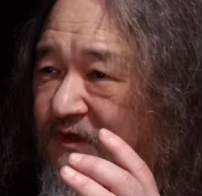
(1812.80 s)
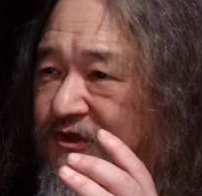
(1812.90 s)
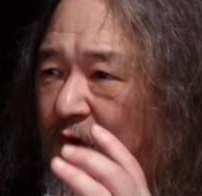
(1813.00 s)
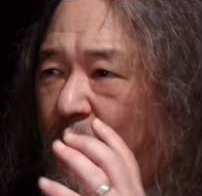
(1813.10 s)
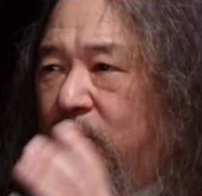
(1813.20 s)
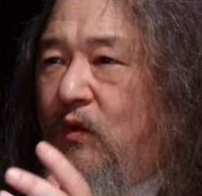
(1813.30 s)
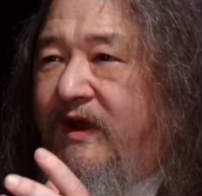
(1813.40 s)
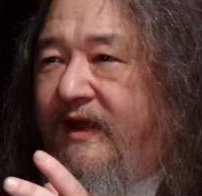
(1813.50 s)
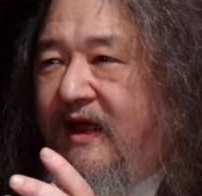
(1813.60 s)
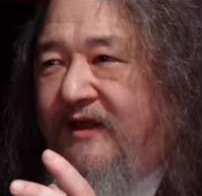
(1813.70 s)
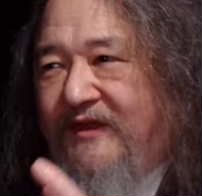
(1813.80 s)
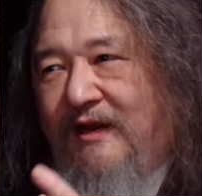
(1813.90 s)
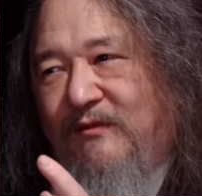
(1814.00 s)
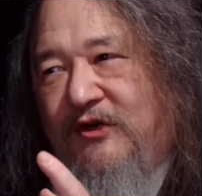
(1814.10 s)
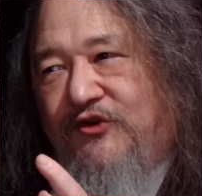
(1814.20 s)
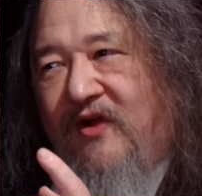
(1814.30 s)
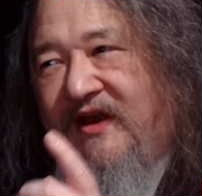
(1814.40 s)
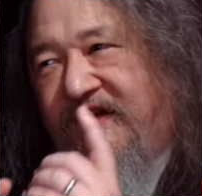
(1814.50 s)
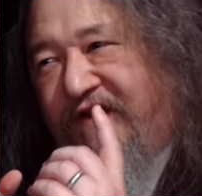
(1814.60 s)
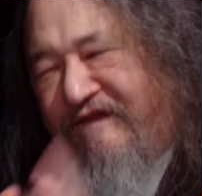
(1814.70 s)
So one way that I'm going to try
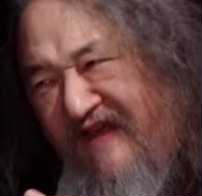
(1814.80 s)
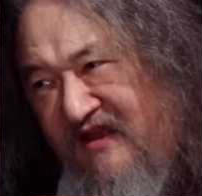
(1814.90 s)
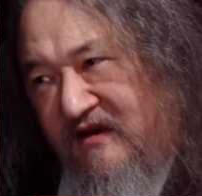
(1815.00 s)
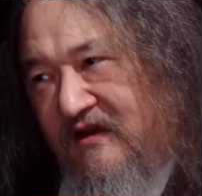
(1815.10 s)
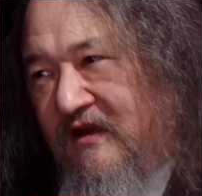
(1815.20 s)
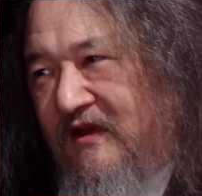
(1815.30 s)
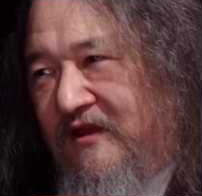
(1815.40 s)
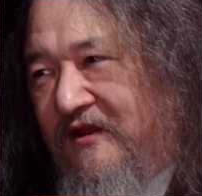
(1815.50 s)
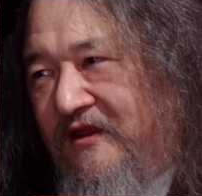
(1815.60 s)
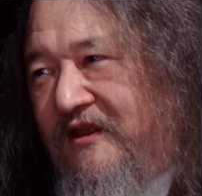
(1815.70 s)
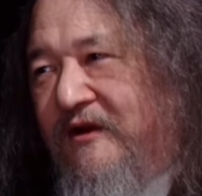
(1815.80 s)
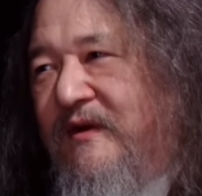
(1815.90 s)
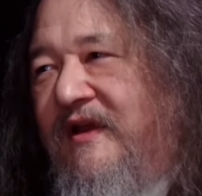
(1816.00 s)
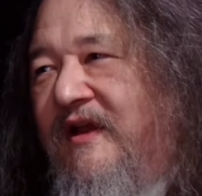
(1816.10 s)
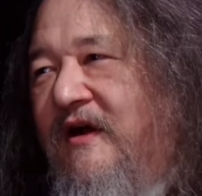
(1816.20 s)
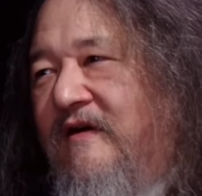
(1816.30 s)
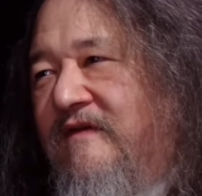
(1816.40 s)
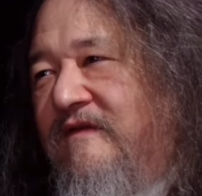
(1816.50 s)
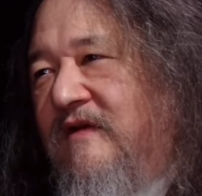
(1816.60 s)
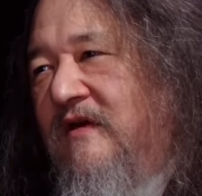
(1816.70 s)
to defend the theory
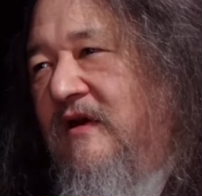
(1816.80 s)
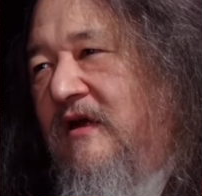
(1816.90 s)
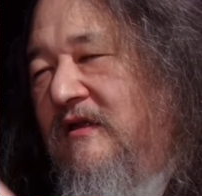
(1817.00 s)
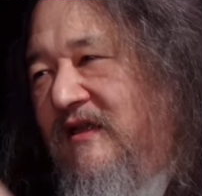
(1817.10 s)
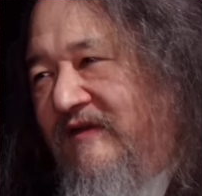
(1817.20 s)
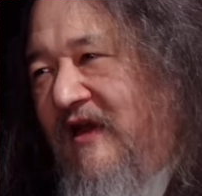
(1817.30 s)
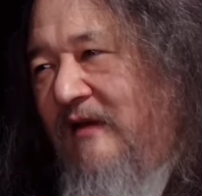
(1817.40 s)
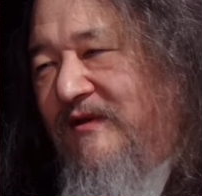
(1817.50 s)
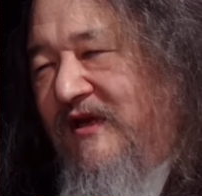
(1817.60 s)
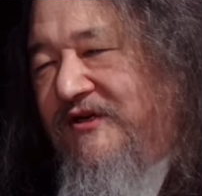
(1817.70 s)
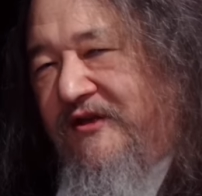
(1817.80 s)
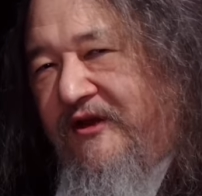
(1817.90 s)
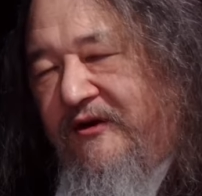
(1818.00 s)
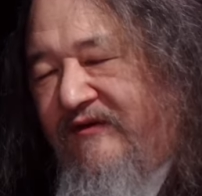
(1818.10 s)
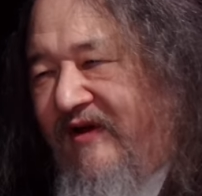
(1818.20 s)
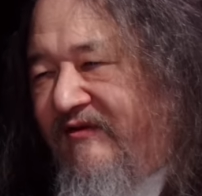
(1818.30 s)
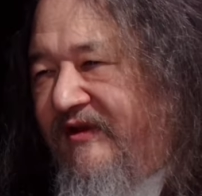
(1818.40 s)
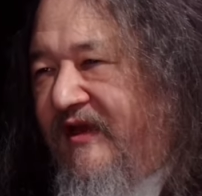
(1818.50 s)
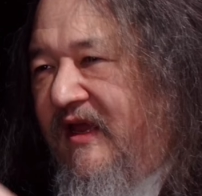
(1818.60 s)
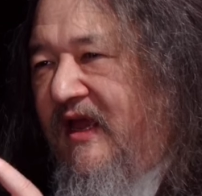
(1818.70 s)
of uh, living computation theory of
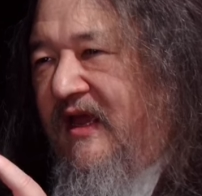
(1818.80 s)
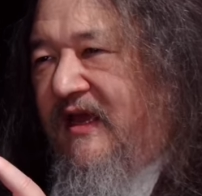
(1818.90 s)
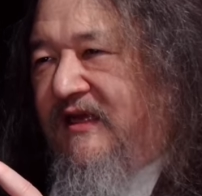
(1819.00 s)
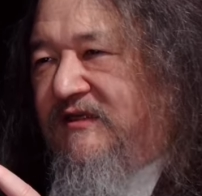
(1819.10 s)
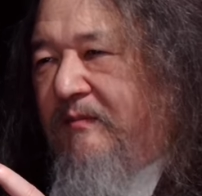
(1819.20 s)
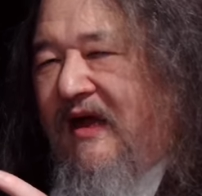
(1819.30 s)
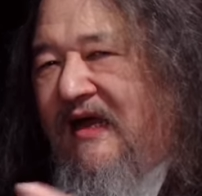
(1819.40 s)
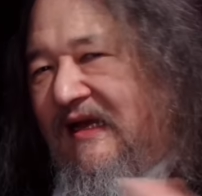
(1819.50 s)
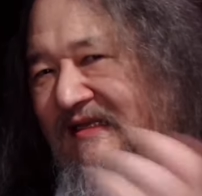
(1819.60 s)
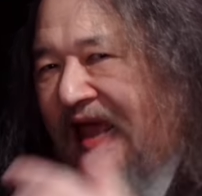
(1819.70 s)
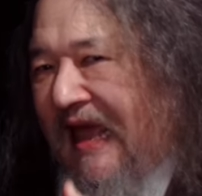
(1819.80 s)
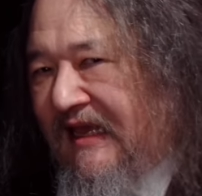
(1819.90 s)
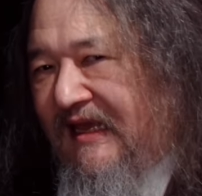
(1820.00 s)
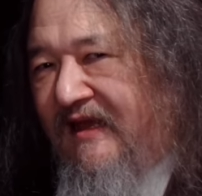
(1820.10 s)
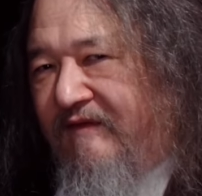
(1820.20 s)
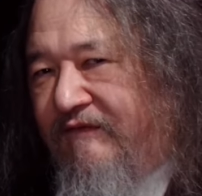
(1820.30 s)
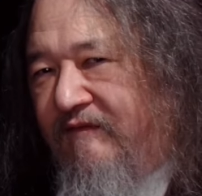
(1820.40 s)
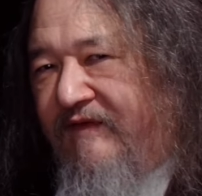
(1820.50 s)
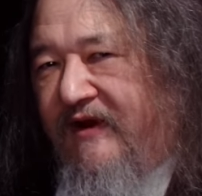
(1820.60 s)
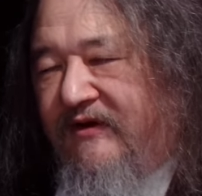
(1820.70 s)
everything is by attacking it
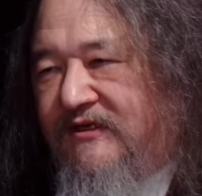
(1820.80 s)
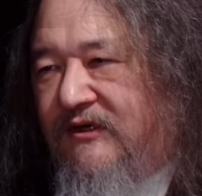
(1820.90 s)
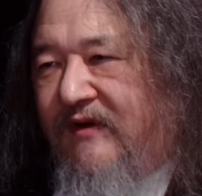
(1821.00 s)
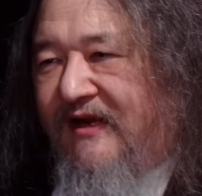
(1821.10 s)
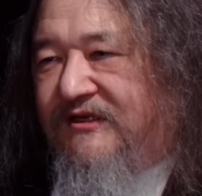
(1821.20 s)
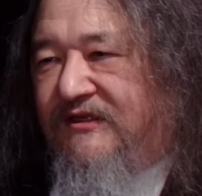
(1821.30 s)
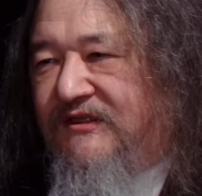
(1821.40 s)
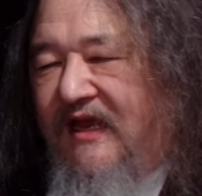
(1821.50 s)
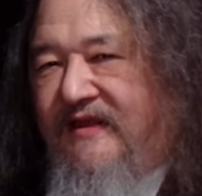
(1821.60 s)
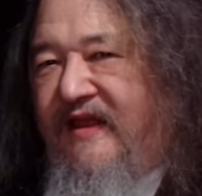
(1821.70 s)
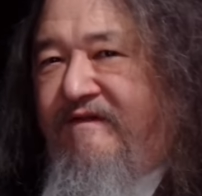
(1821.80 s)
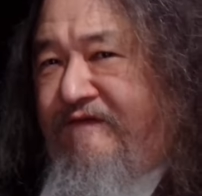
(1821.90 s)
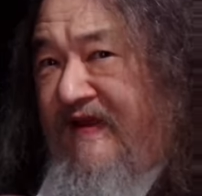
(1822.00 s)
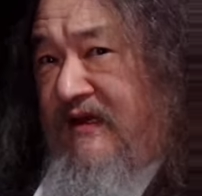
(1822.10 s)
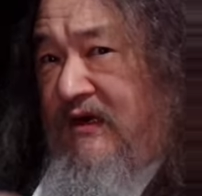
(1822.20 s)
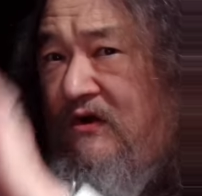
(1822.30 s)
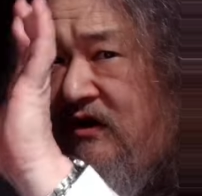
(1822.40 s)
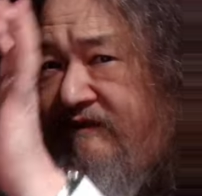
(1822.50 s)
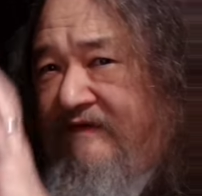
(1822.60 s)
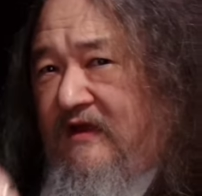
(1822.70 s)
from various directions and then fending
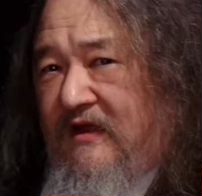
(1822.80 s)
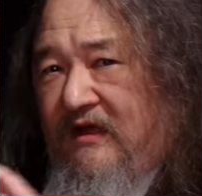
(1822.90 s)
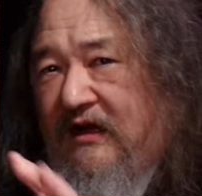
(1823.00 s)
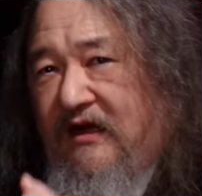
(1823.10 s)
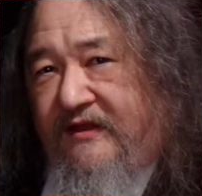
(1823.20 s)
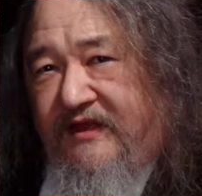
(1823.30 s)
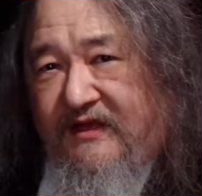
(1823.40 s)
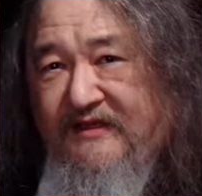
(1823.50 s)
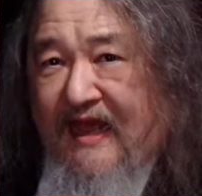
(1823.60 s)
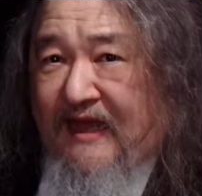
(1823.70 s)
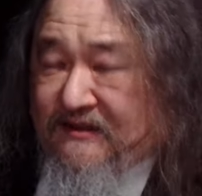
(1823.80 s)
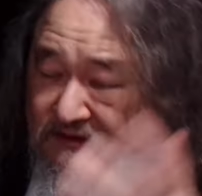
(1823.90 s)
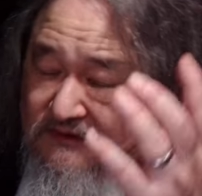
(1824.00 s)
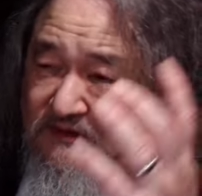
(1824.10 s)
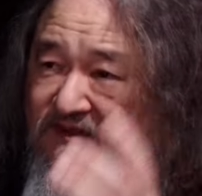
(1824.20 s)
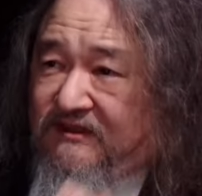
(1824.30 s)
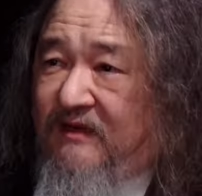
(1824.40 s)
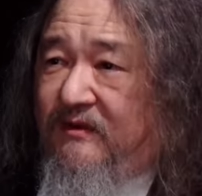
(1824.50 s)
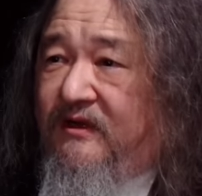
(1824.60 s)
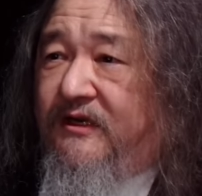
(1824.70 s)
off uh, the attacks, or at least
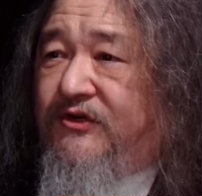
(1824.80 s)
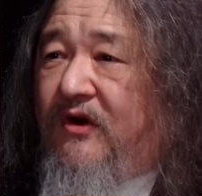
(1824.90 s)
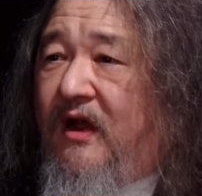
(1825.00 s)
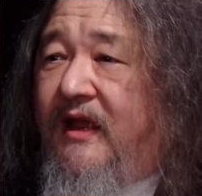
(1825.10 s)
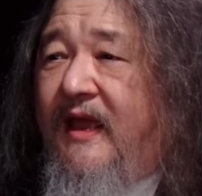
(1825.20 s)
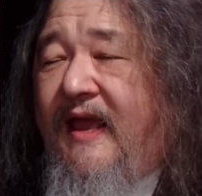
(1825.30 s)
I'm going to try.